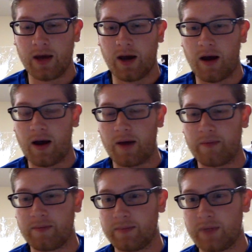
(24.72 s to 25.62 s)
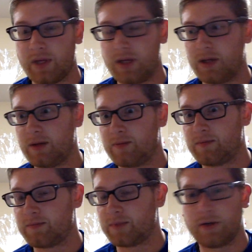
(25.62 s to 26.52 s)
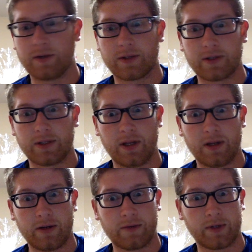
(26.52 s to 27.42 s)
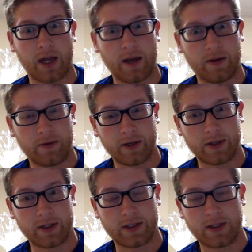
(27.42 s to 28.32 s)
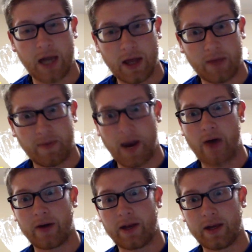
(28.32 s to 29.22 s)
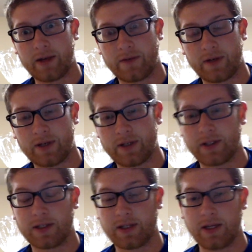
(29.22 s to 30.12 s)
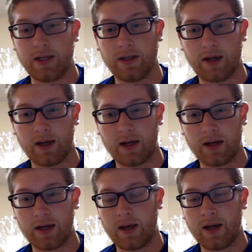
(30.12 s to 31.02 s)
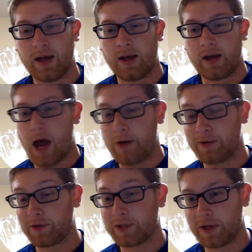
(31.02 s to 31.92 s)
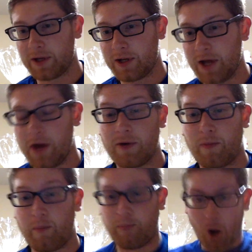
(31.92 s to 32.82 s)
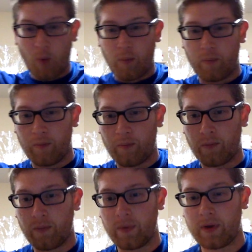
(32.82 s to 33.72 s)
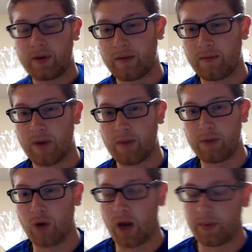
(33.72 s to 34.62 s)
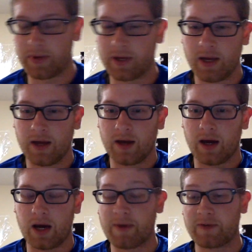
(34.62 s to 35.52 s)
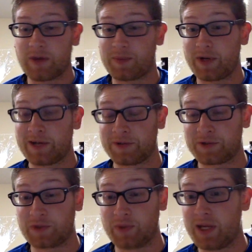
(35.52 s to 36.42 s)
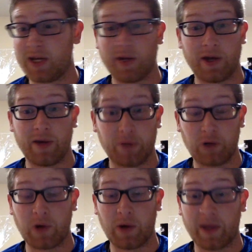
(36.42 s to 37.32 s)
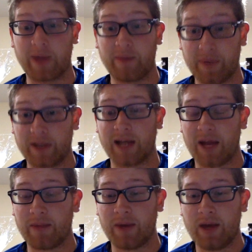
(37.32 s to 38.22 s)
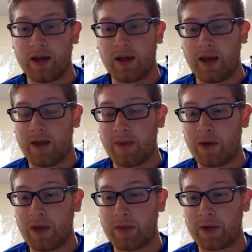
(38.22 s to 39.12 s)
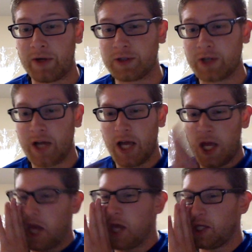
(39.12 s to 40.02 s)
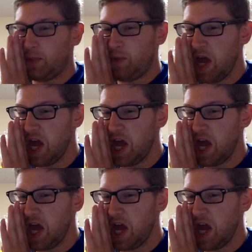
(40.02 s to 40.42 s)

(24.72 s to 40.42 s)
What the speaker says: The producers here, we're trying to look to see how the pilot is first, to see how it was going to go, and boom, it blew up. After I put it on social media, it blew up like a big time. And by the way, the producer is me.